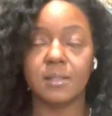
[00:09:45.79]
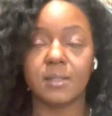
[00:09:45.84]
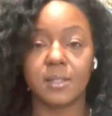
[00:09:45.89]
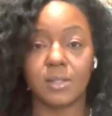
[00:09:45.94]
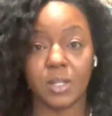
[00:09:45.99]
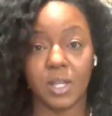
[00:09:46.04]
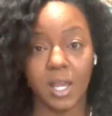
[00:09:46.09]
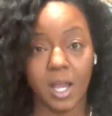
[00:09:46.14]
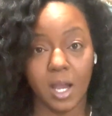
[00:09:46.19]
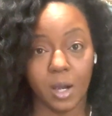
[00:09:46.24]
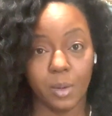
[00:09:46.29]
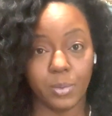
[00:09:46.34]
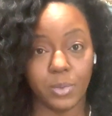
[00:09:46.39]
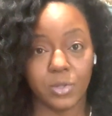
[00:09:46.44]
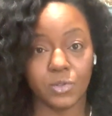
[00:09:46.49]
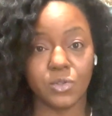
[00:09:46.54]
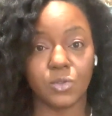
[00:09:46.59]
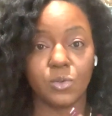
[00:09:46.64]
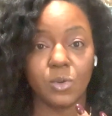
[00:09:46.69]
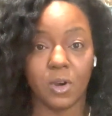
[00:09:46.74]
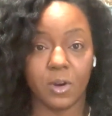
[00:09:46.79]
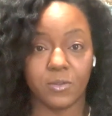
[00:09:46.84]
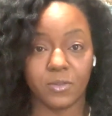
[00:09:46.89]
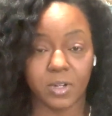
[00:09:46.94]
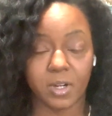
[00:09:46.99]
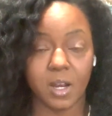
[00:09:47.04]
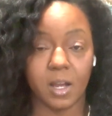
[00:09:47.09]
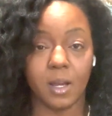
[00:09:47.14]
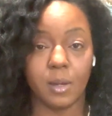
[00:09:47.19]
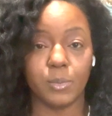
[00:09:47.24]
to help you to
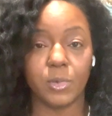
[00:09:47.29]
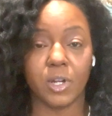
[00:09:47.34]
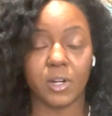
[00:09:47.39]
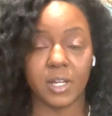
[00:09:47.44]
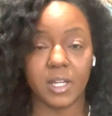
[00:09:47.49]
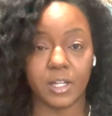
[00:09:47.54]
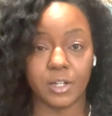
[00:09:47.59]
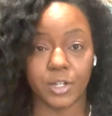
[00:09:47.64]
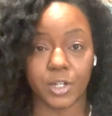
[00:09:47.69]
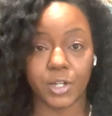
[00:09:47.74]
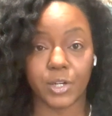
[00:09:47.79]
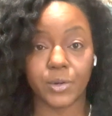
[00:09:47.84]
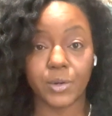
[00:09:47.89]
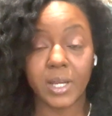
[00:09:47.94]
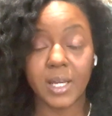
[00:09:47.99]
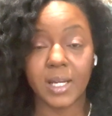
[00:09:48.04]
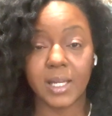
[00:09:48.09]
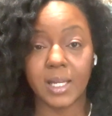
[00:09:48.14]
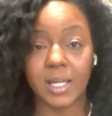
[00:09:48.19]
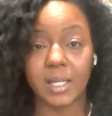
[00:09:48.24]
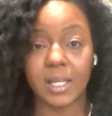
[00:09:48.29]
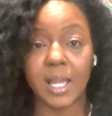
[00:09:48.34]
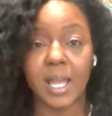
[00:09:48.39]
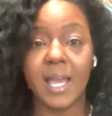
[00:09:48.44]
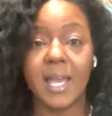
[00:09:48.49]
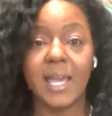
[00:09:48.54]
overcome your inner critic